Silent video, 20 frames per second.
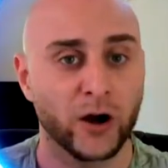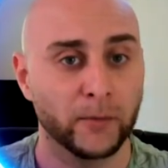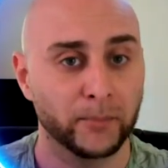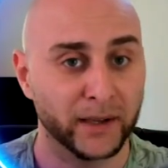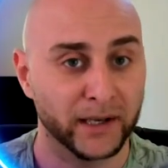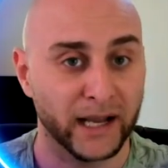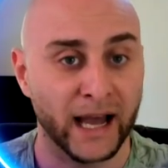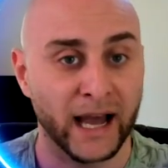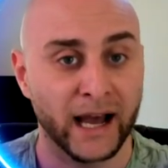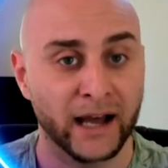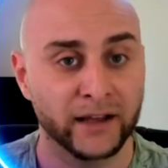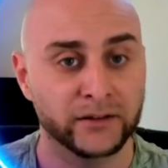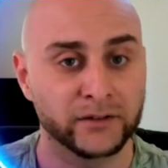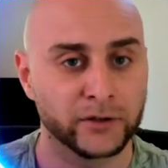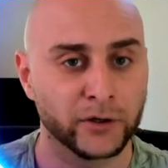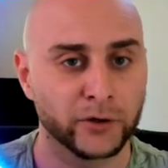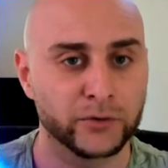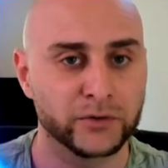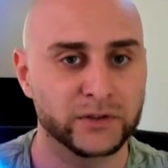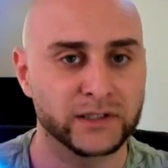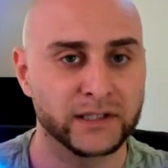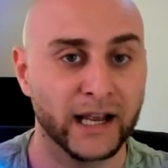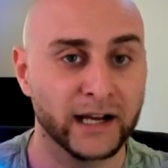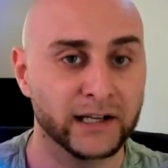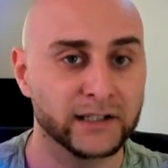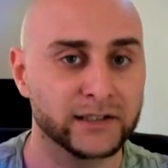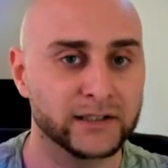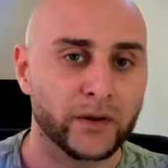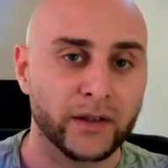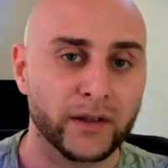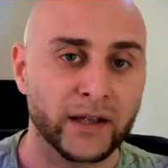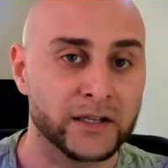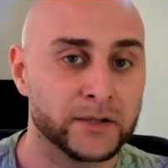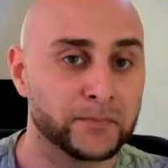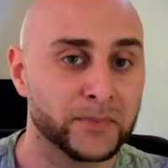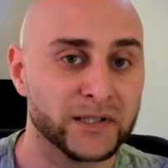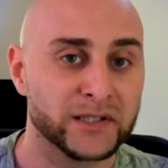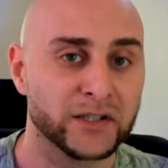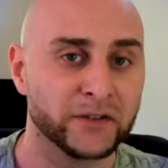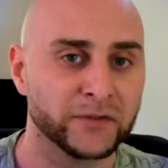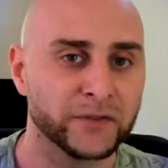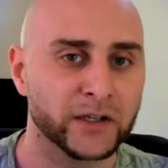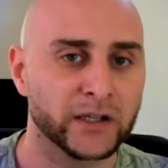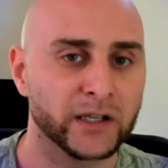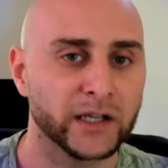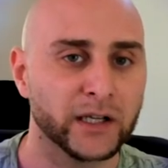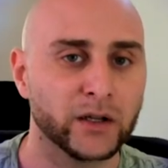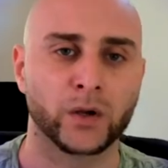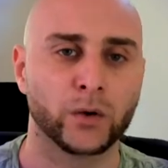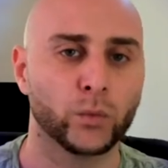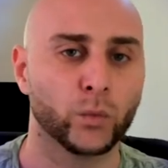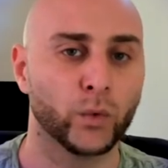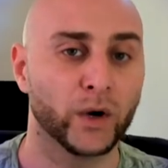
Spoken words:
and add those texts specifically where